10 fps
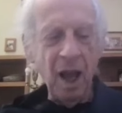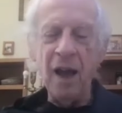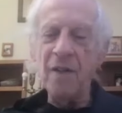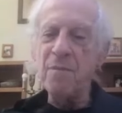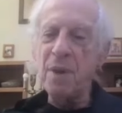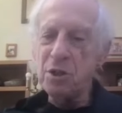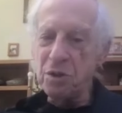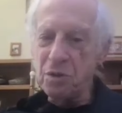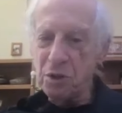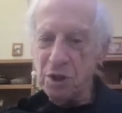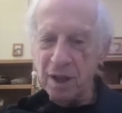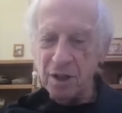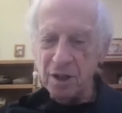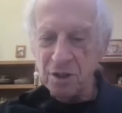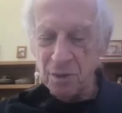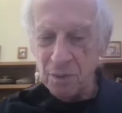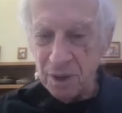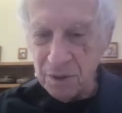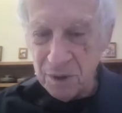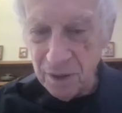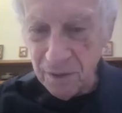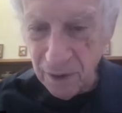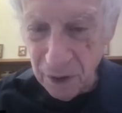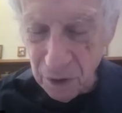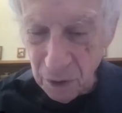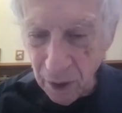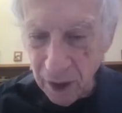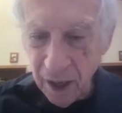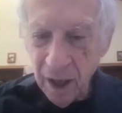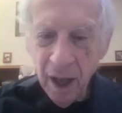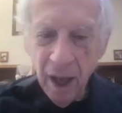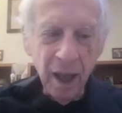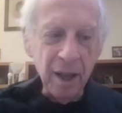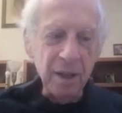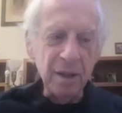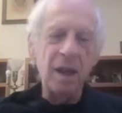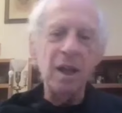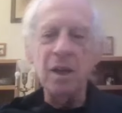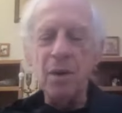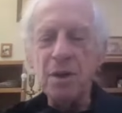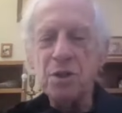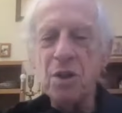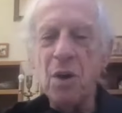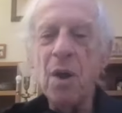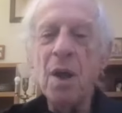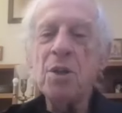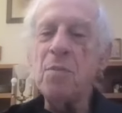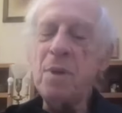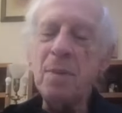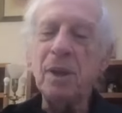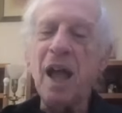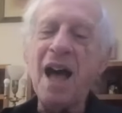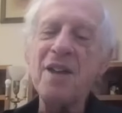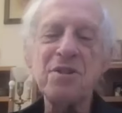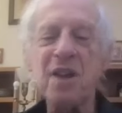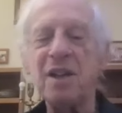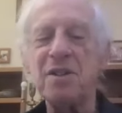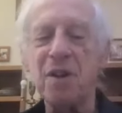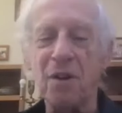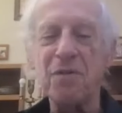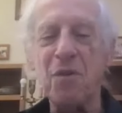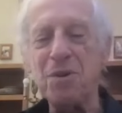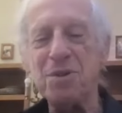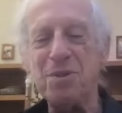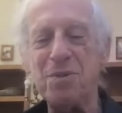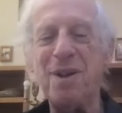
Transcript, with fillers: Uh, I've mentioned Nooshan Ashtari, who's done very good work uh, Grace Cho, the people I cite are, of course, the